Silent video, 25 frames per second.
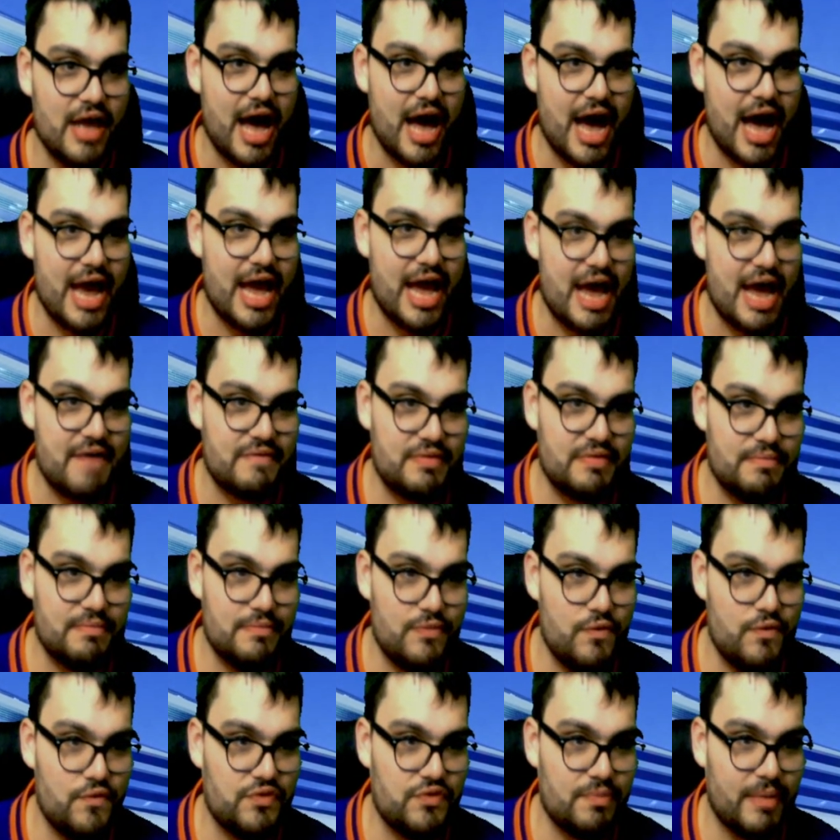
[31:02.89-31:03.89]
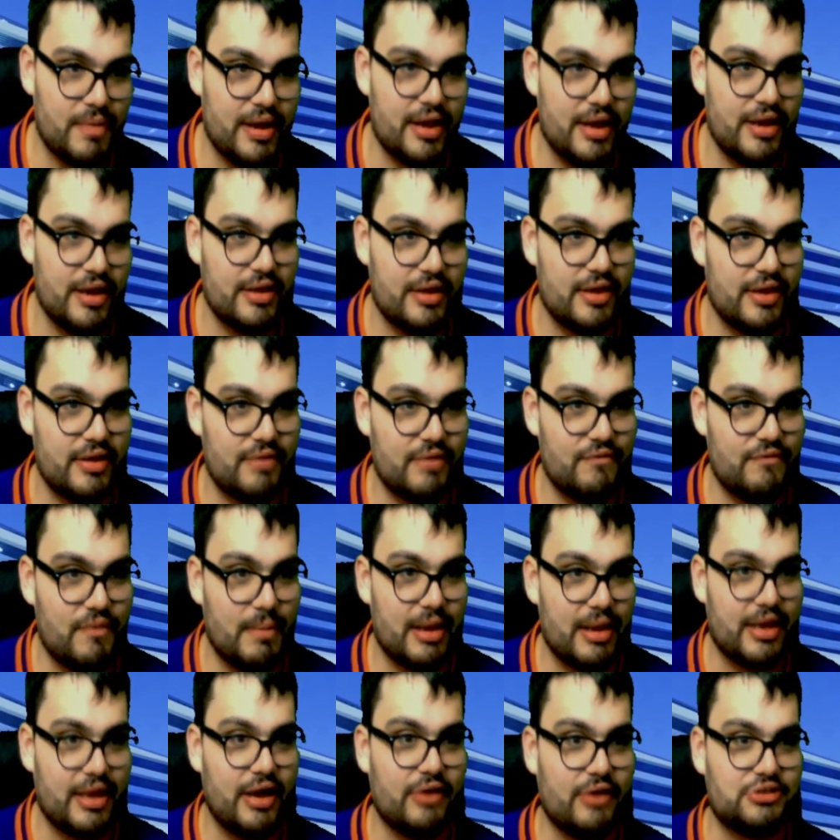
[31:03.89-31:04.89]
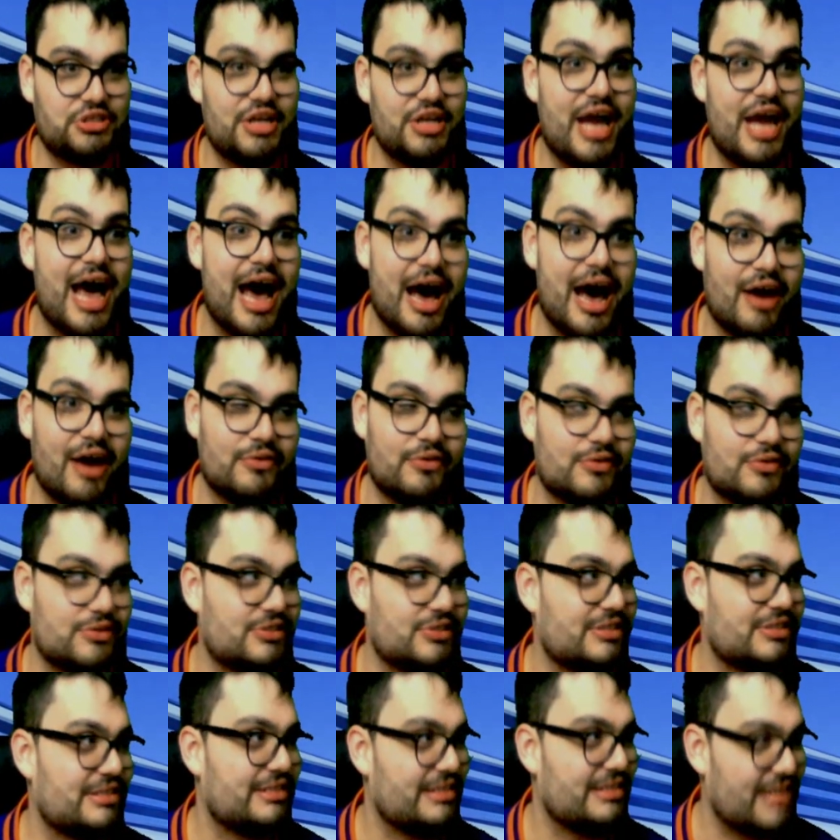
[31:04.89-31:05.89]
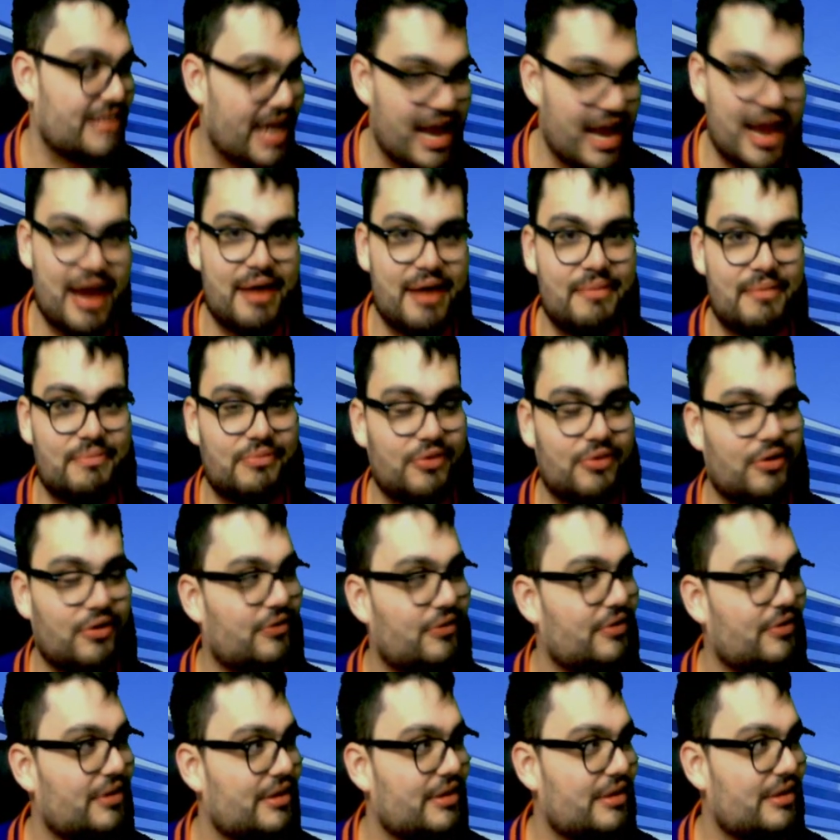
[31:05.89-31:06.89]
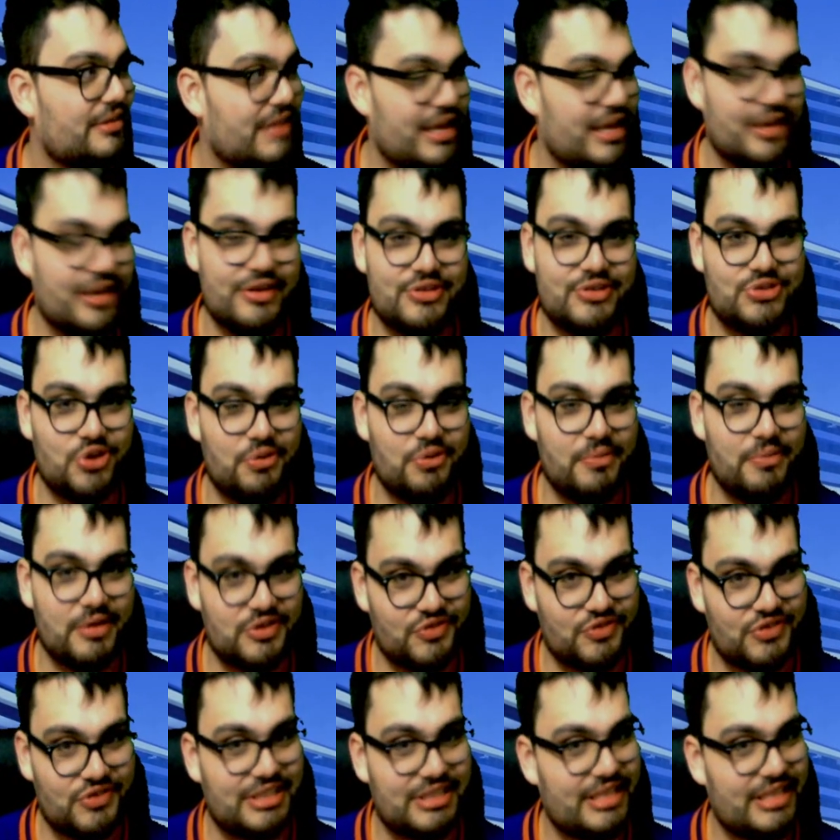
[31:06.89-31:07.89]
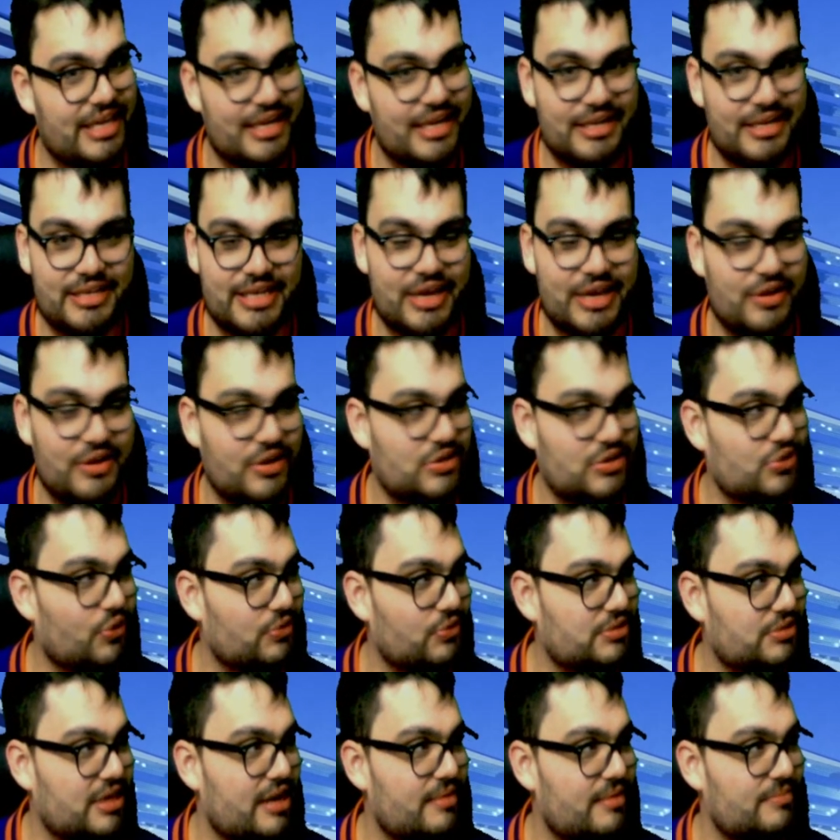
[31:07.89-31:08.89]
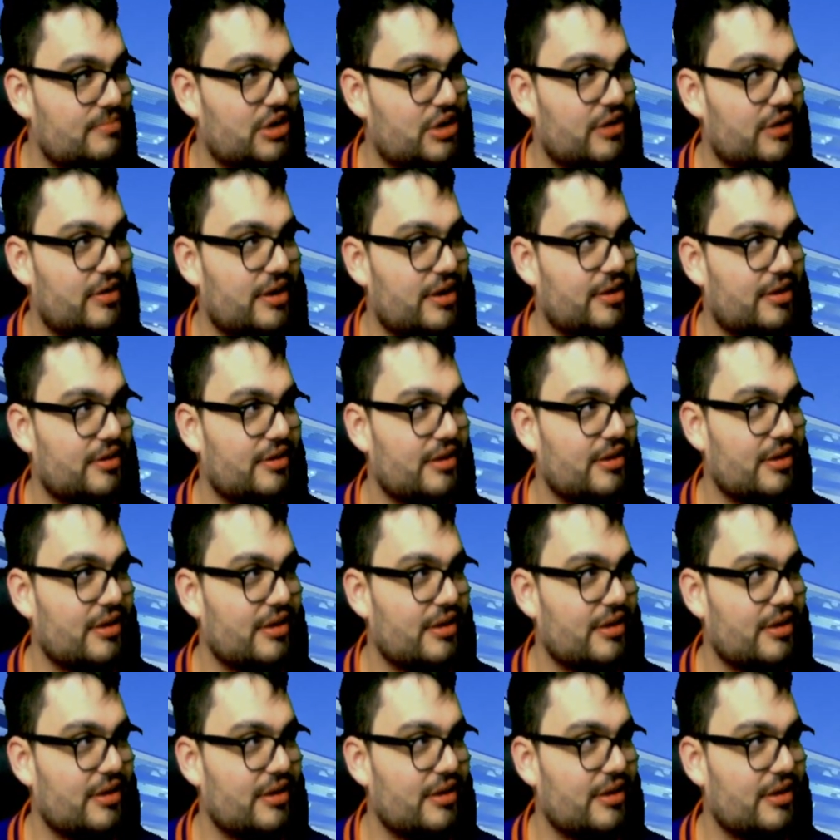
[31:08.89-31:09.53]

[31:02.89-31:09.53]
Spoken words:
I haven't moved from my couch in hours. Damn, bro. Thank you so much for staying here this whole time, Jerry.